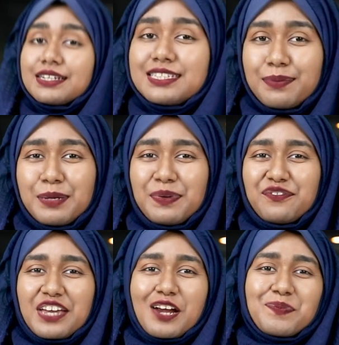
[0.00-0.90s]

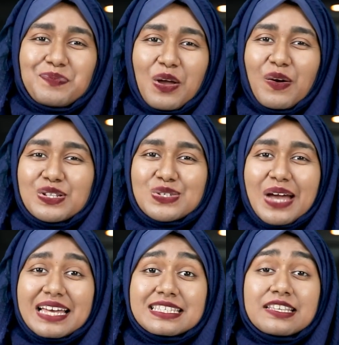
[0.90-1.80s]
WPVR also
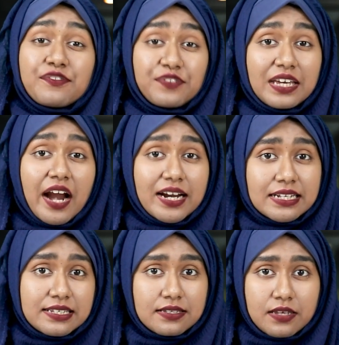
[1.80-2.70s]
has the VR
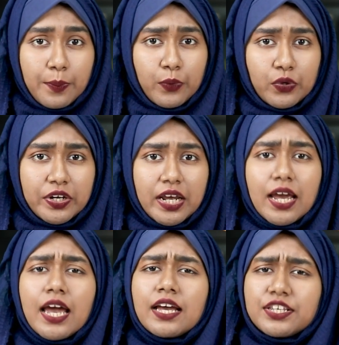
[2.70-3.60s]
headset support.
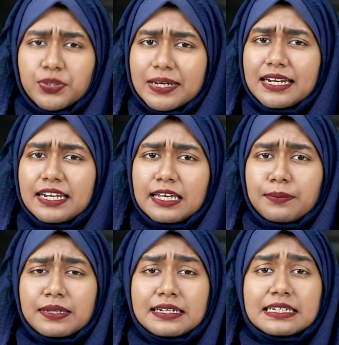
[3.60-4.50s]
You can
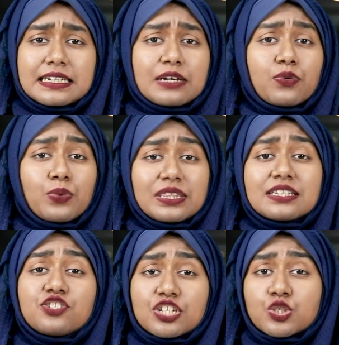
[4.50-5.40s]
enable it with
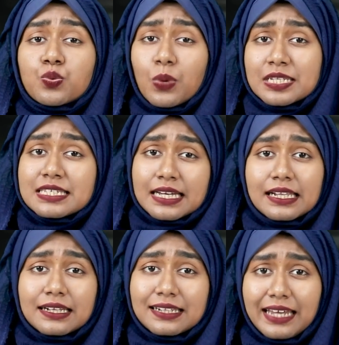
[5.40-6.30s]
just one
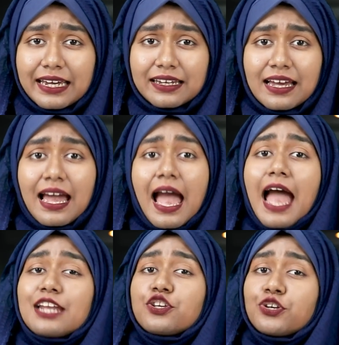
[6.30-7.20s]
single click,
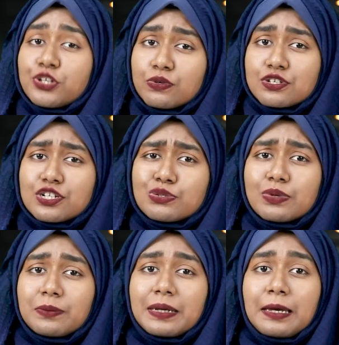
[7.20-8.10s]
and your users
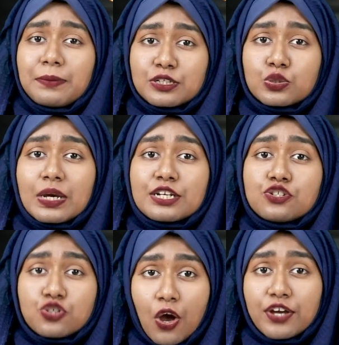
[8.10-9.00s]
will be able to
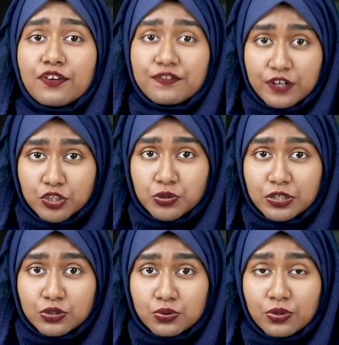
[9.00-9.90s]
enjoy your
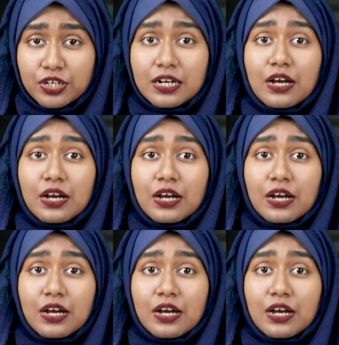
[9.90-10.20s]
virtual tour